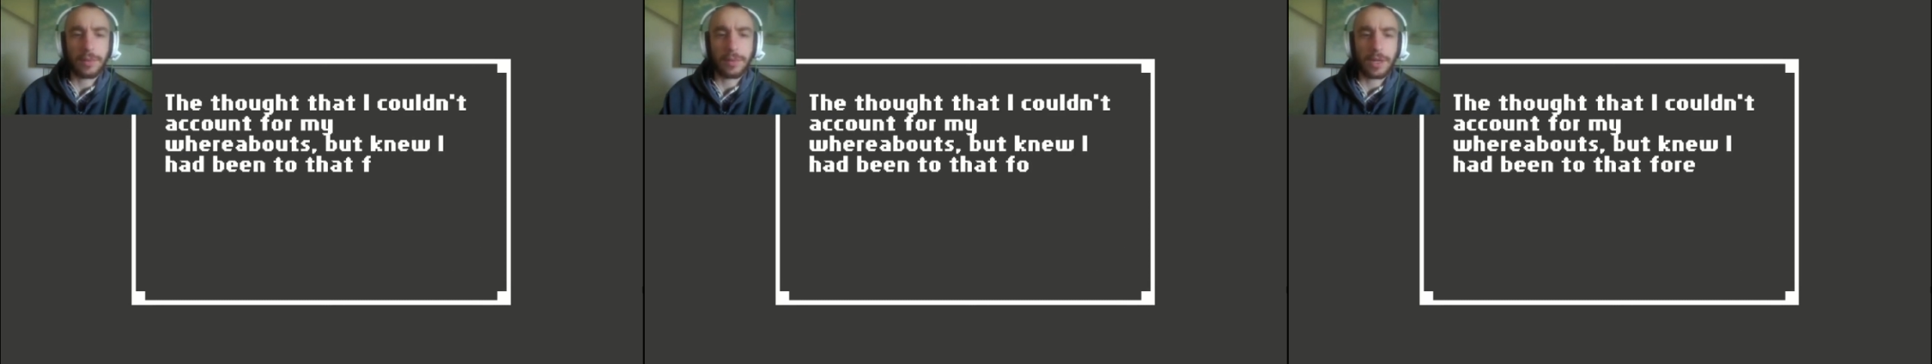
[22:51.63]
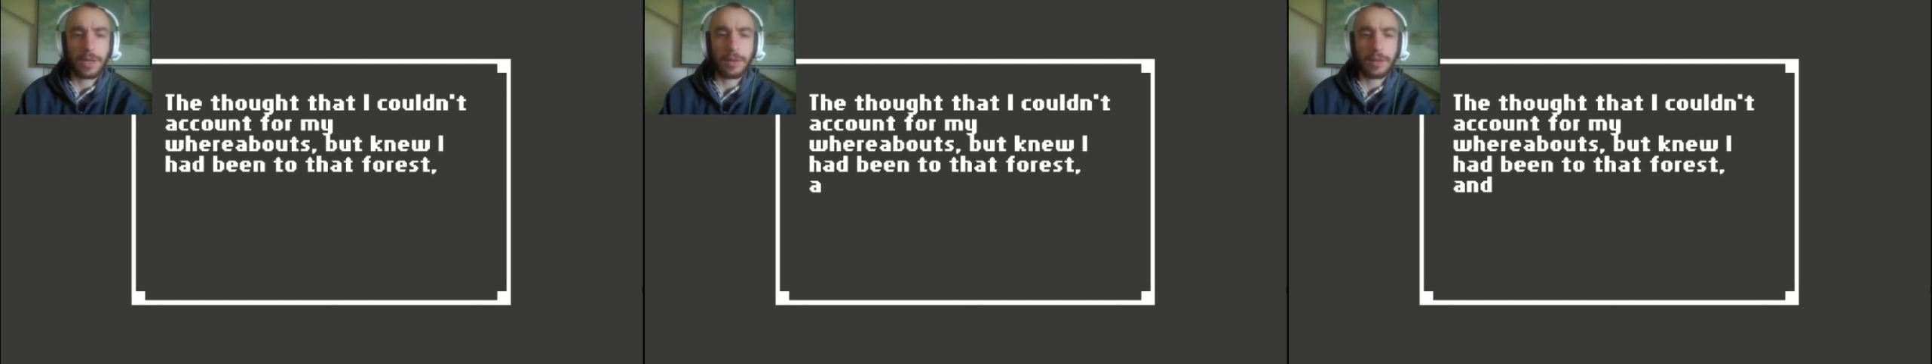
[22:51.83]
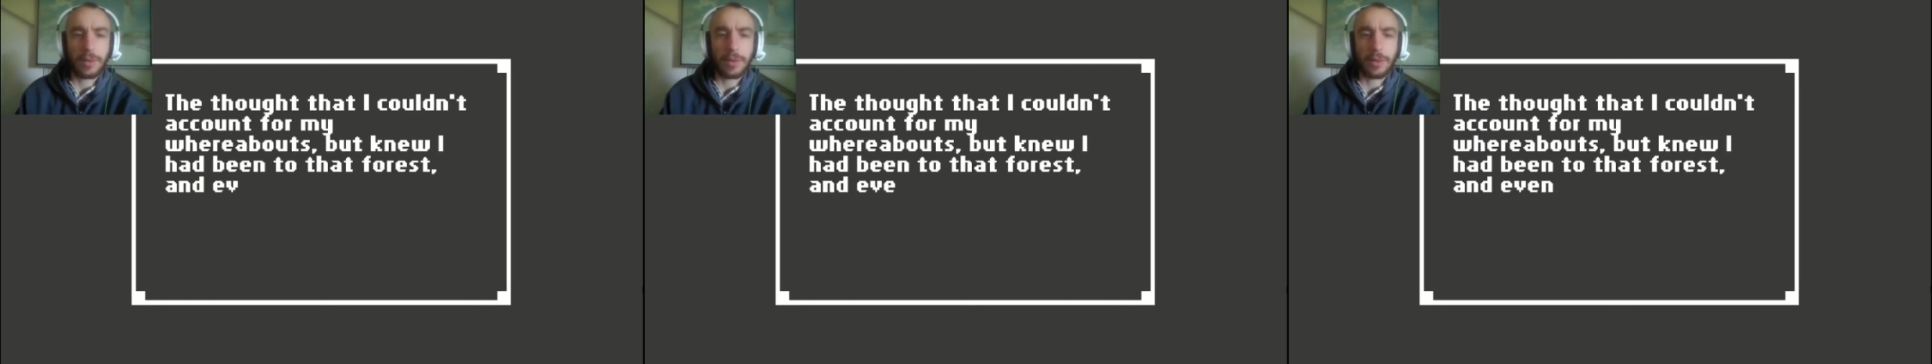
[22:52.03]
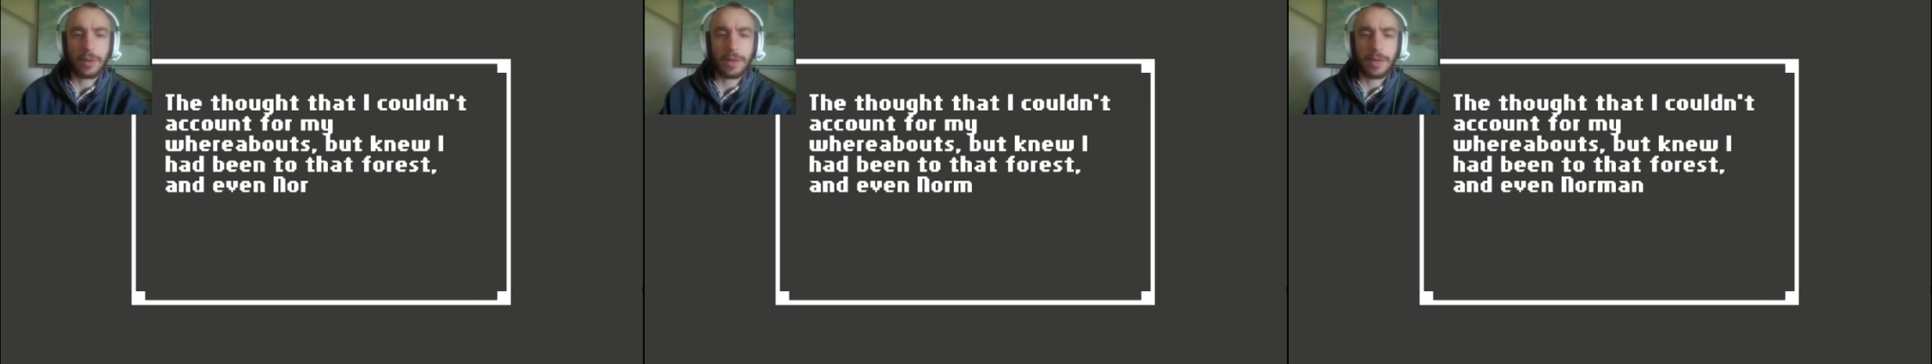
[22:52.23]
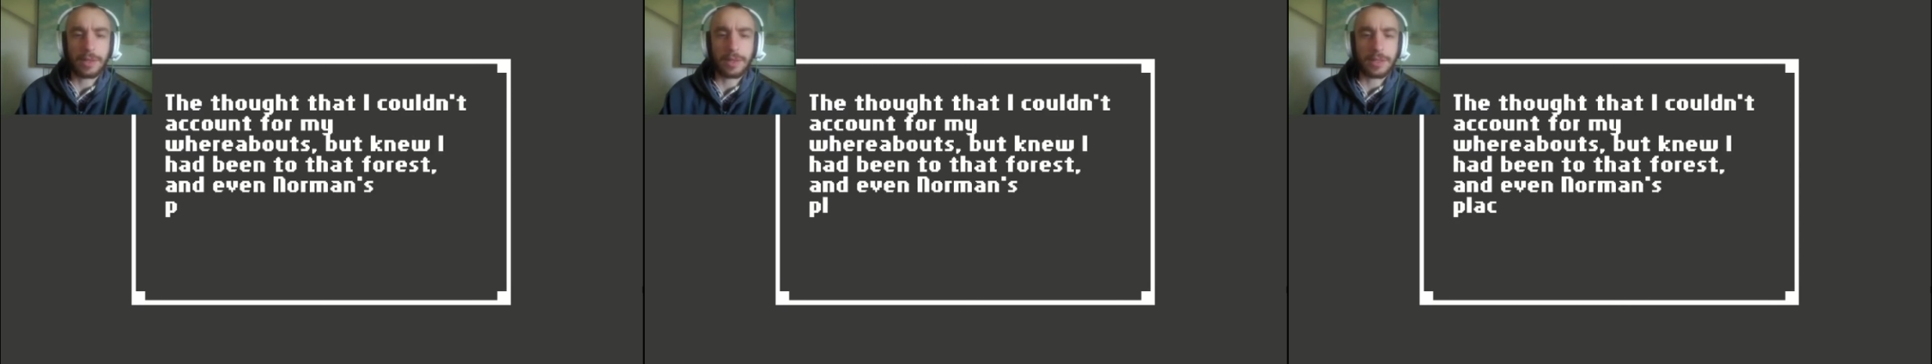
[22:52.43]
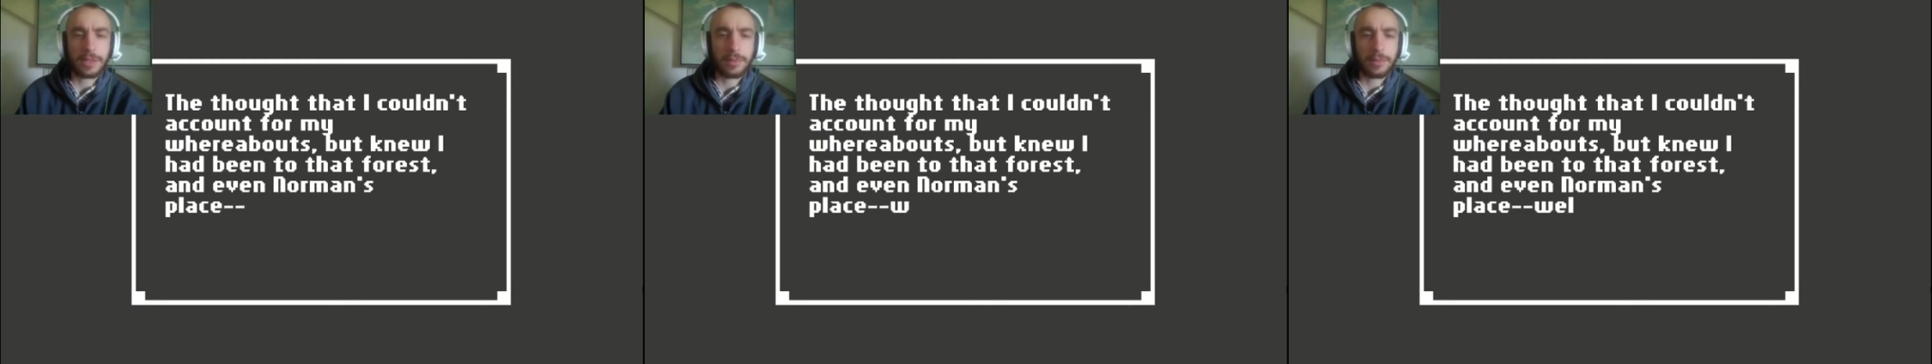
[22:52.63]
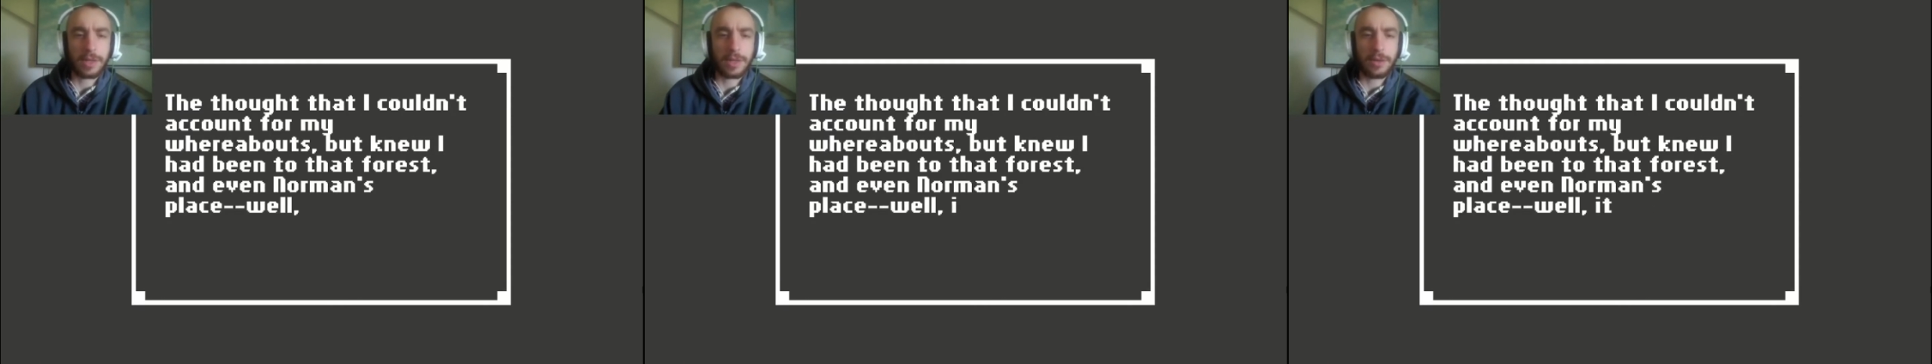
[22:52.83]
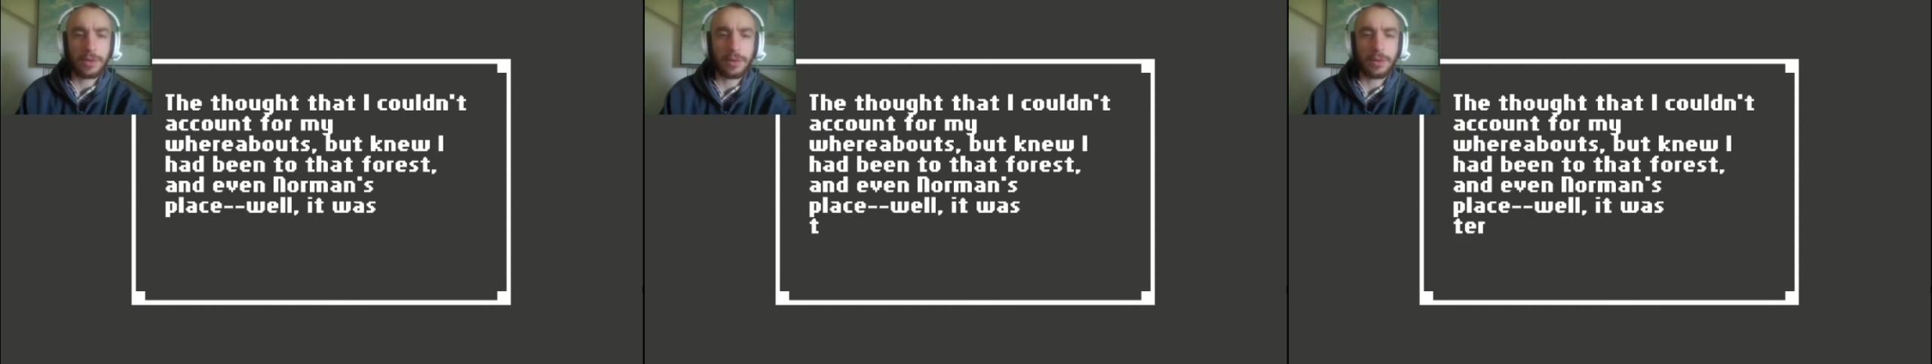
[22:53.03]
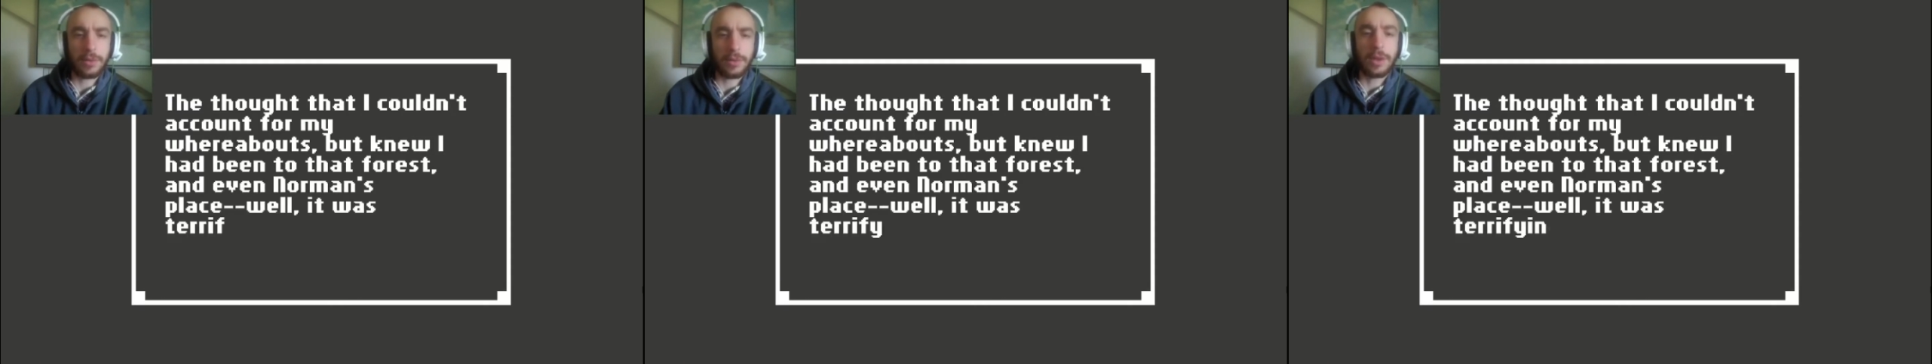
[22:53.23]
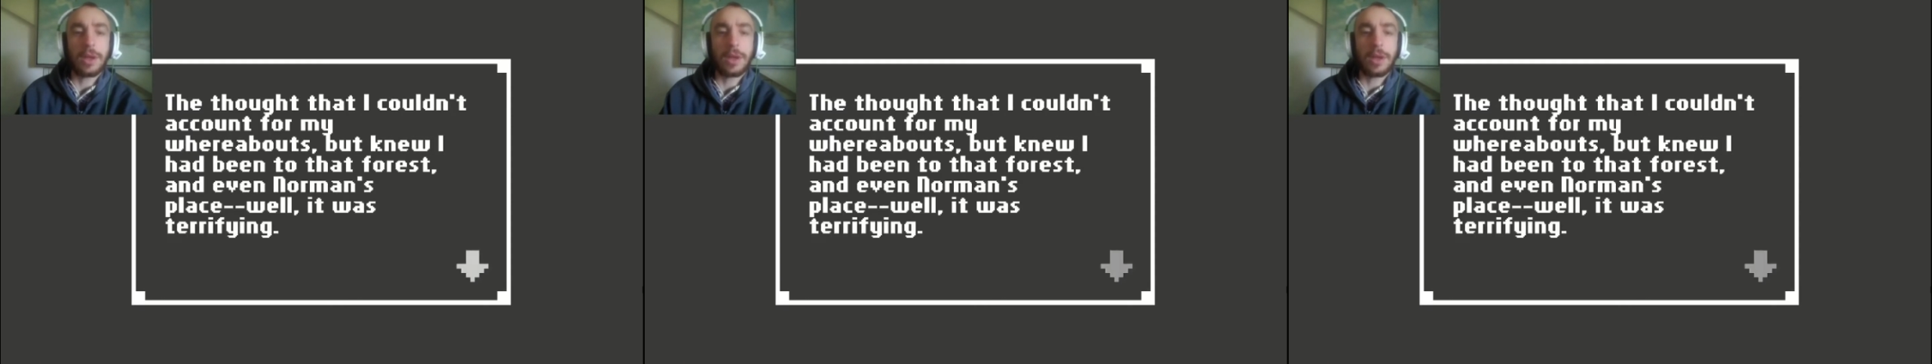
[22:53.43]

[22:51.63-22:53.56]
my whereabouts, but I knew